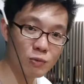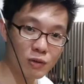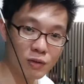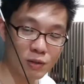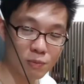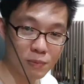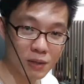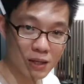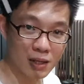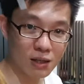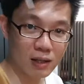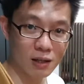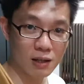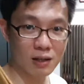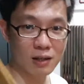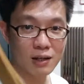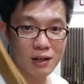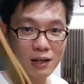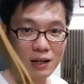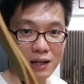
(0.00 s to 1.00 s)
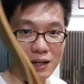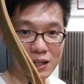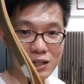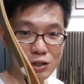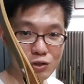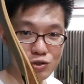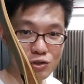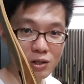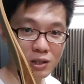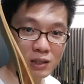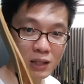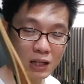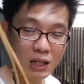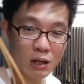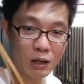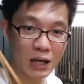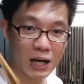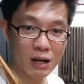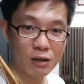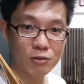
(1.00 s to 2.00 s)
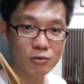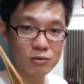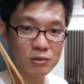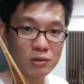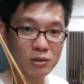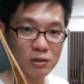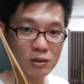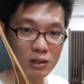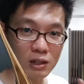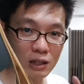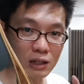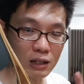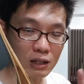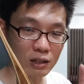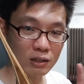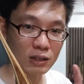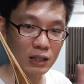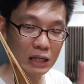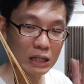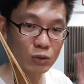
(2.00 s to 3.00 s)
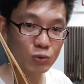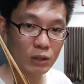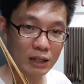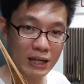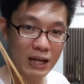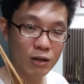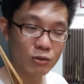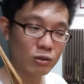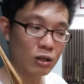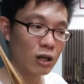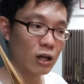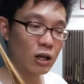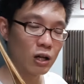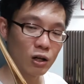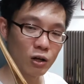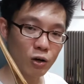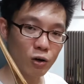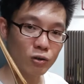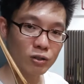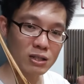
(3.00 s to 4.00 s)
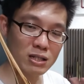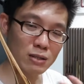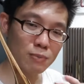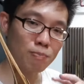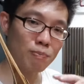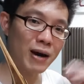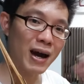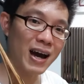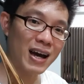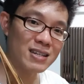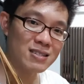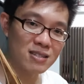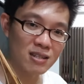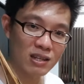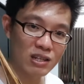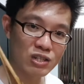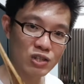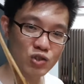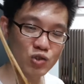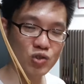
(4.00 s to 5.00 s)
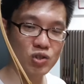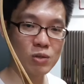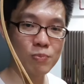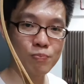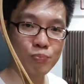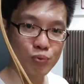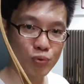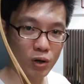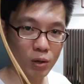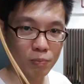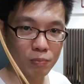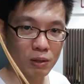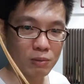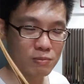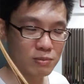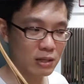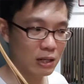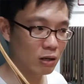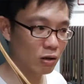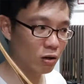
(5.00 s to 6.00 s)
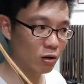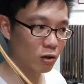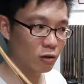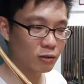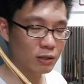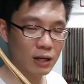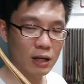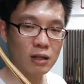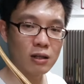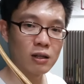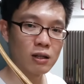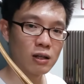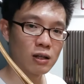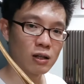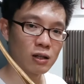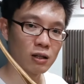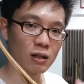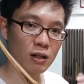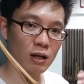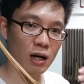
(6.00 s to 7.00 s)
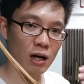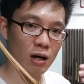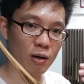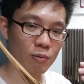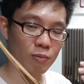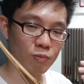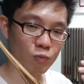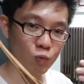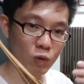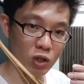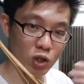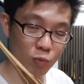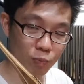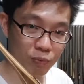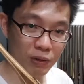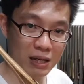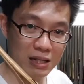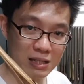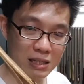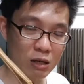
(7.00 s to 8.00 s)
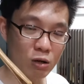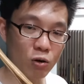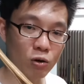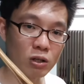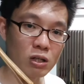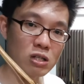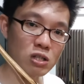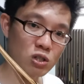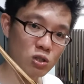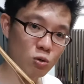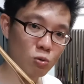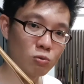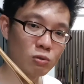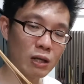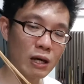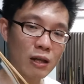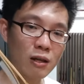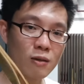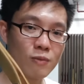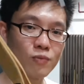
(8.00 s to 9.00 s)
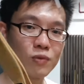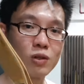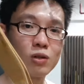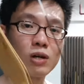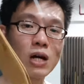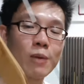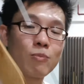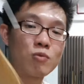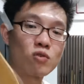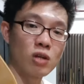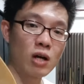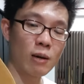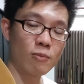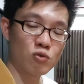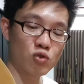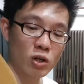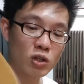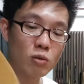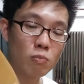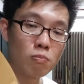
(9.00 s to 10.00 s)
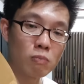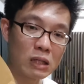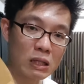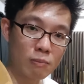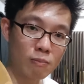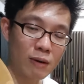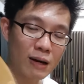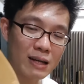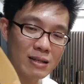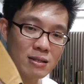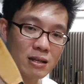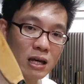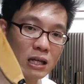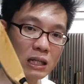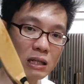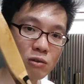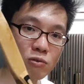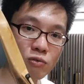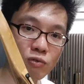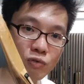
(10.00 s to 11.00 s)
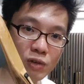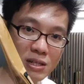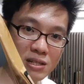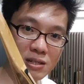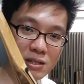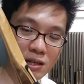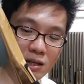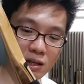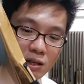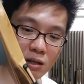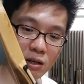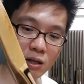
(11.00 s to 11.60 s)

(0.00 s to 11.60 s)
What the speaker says: with me, I usually take into account all these past history problems and all that when you place the order, so that I'm trying to minimize any risk